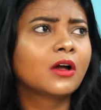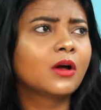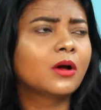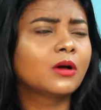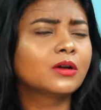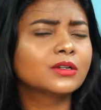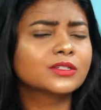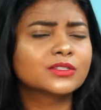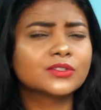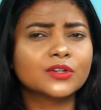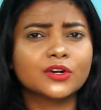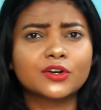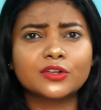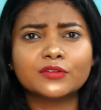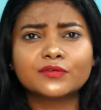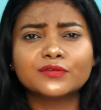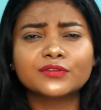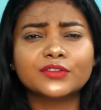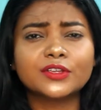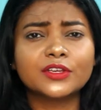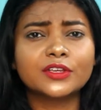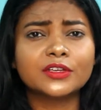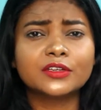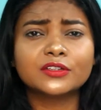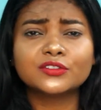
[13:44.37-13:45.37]
or sort of
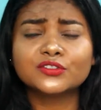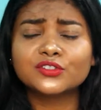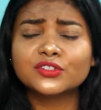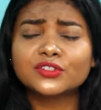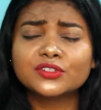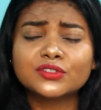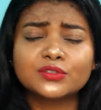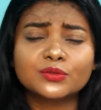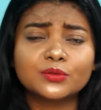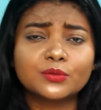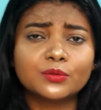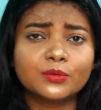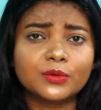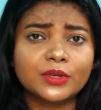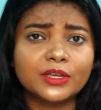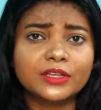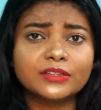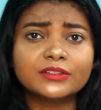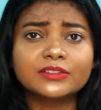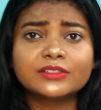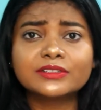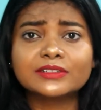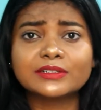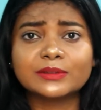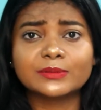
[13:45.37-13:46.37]
thing, just wear
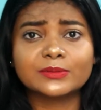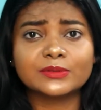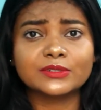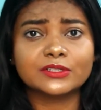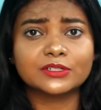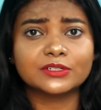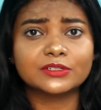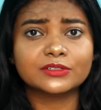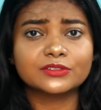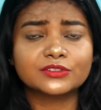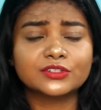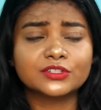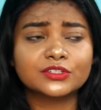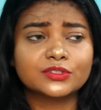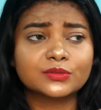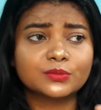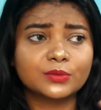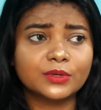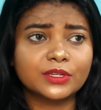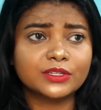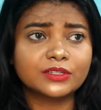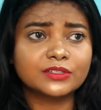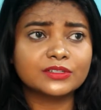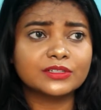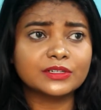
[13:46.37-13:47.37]
this
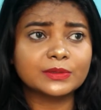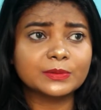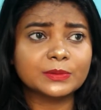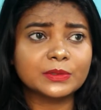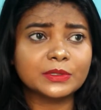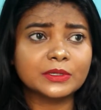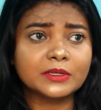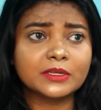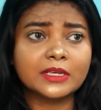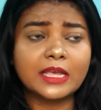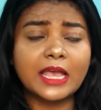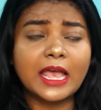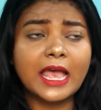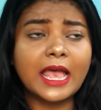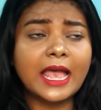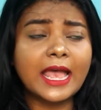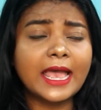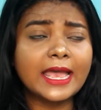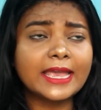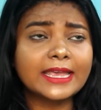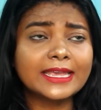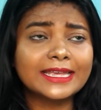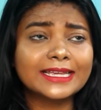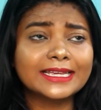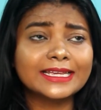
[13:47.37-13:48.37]
lipstick.
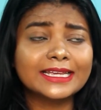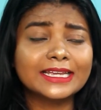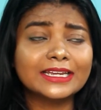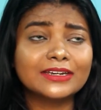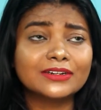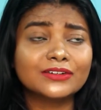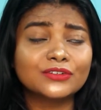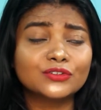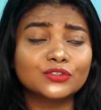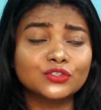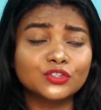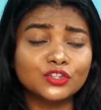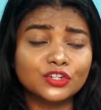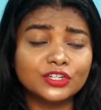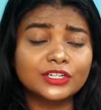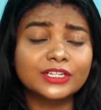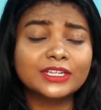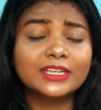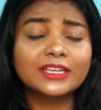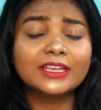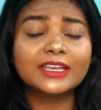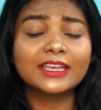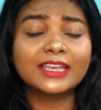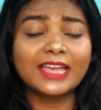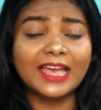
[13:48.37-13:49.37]
I
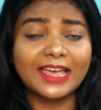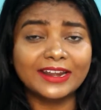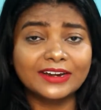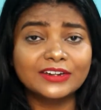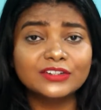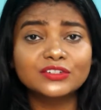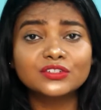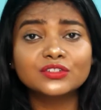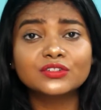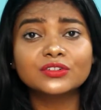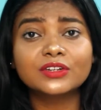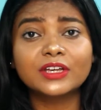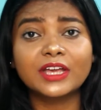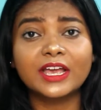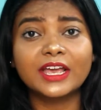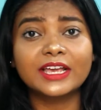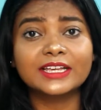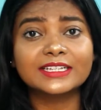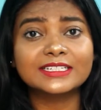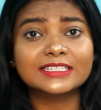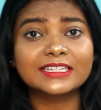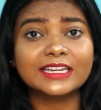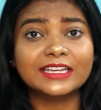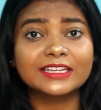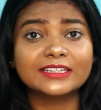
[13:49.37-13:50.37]
really guarantee you
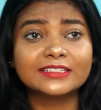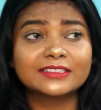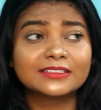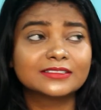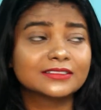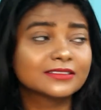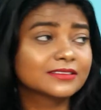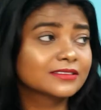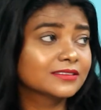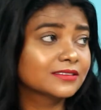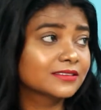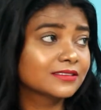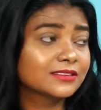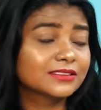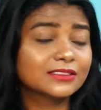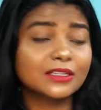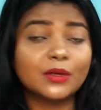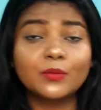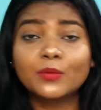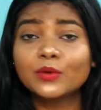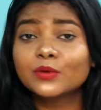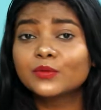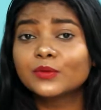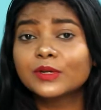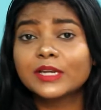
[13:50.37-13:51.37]
guys, like,
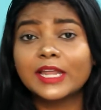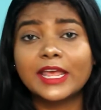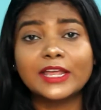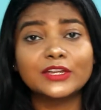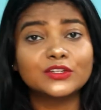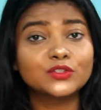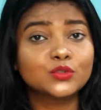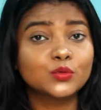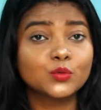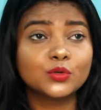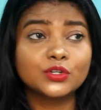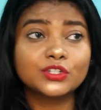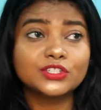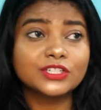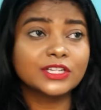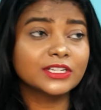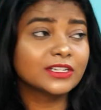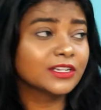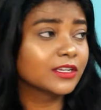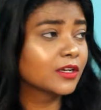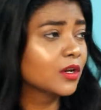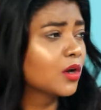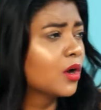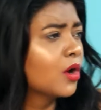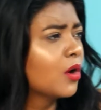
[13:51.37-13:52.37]
someone will head towards
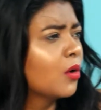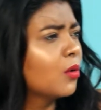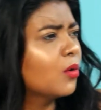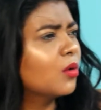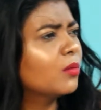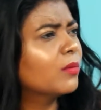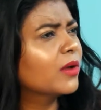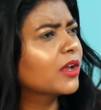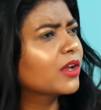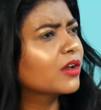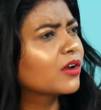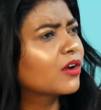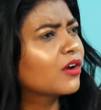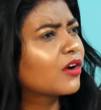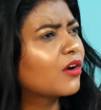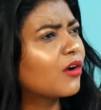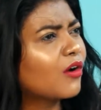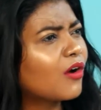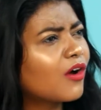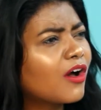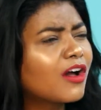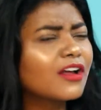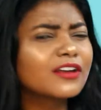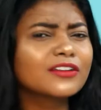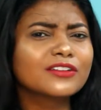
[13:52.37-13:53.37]
and like, oh my
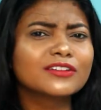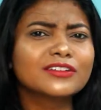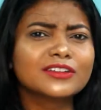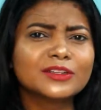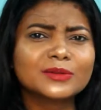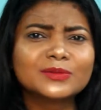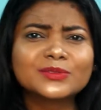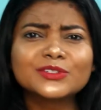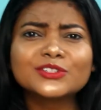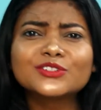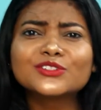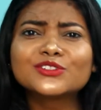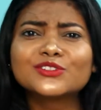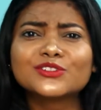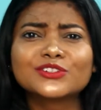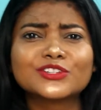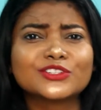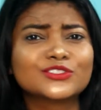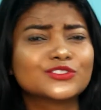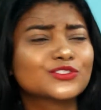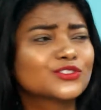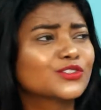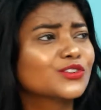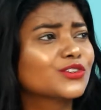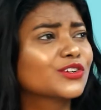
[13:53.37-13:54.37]
god, your lipstick is
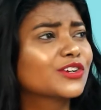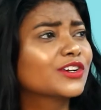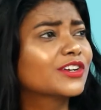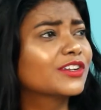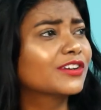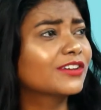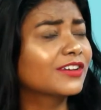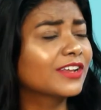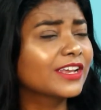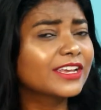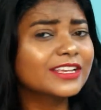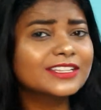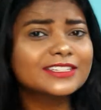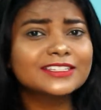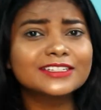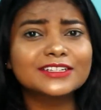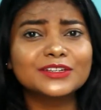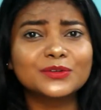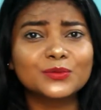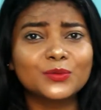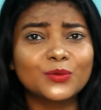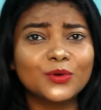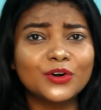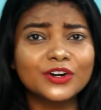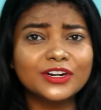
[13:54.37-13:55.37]
looking so
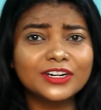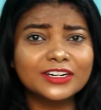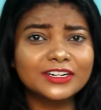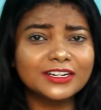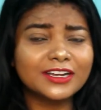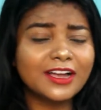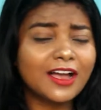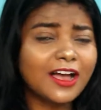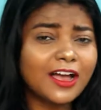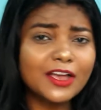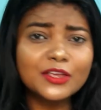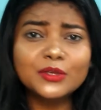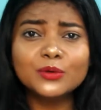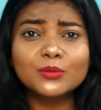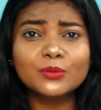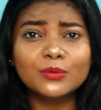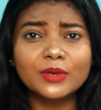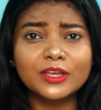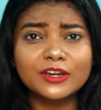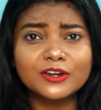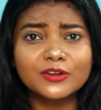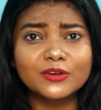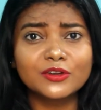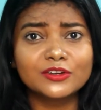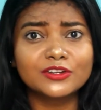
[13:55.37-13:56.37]
crazy, what are you
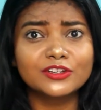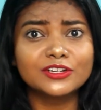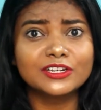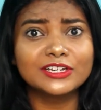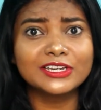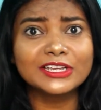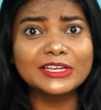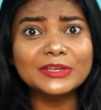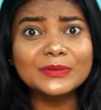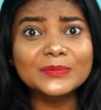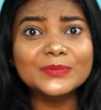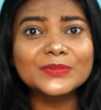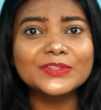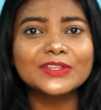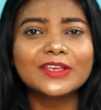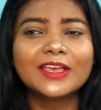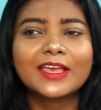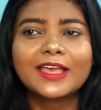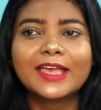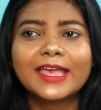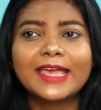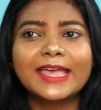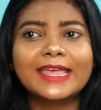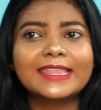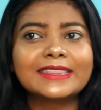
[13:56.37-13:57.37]
wearing on your lips?
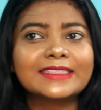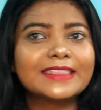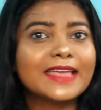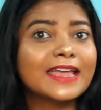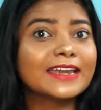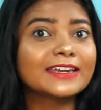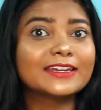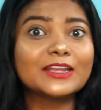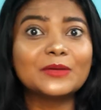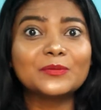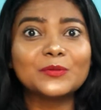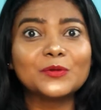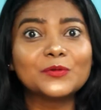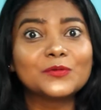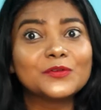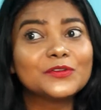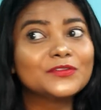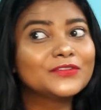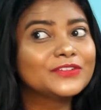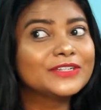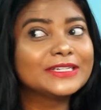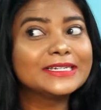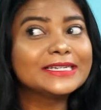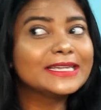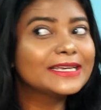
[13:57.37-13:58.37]
And that time you will
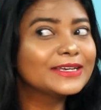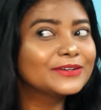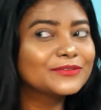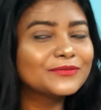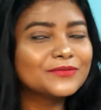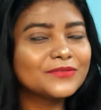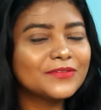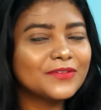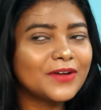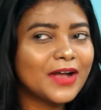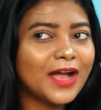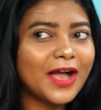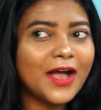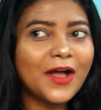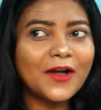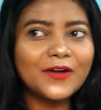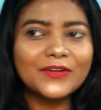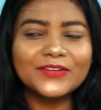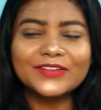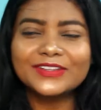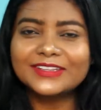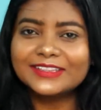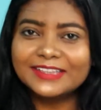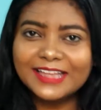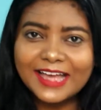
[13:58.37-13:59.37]
feel like
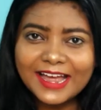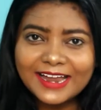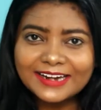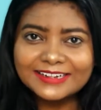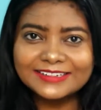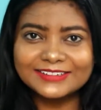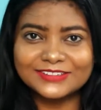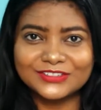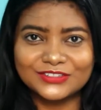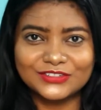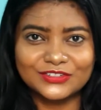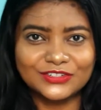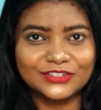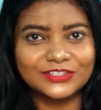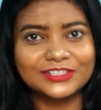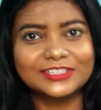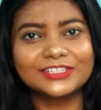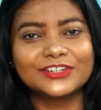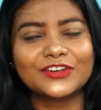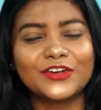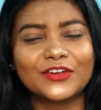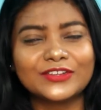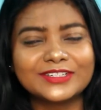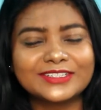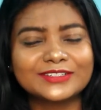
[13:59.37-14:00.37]
wow, that is
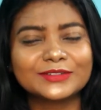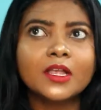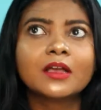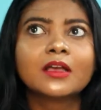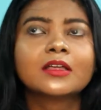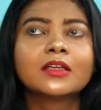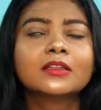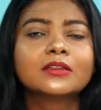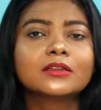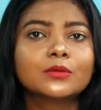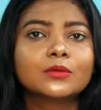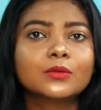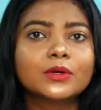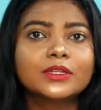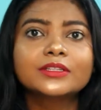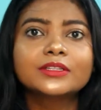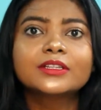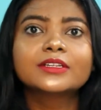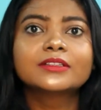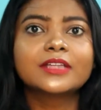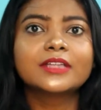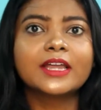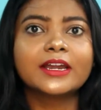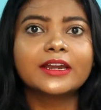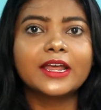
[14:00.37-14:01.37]
really awesome. The one
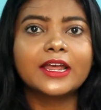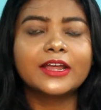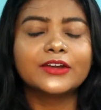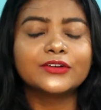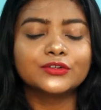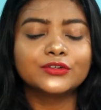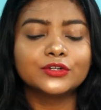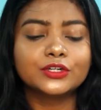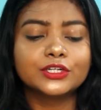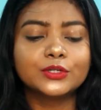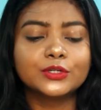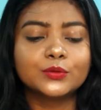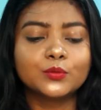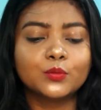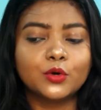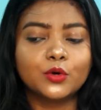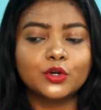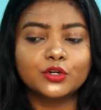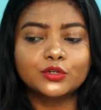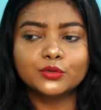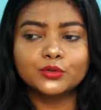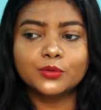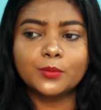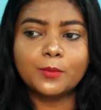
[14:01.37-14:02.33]
thing that I really want to